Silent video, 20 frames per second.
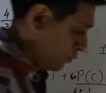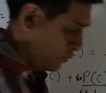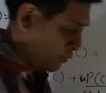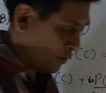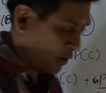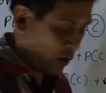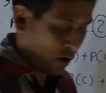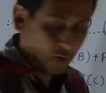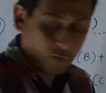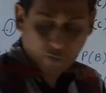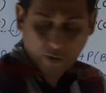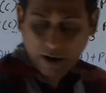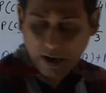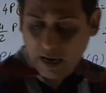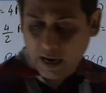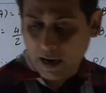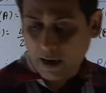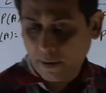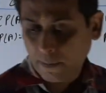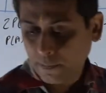P of
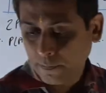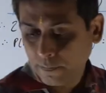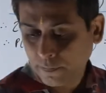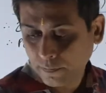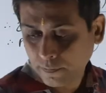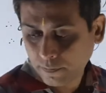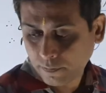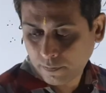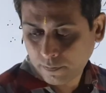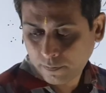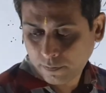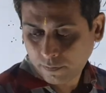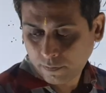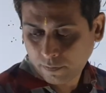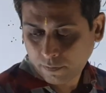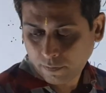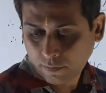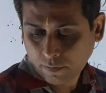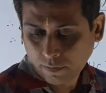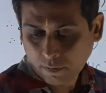A
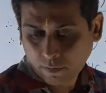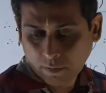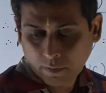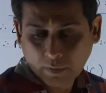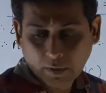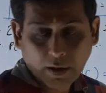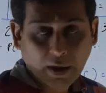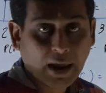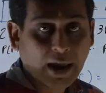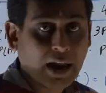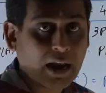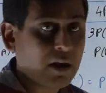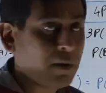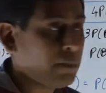and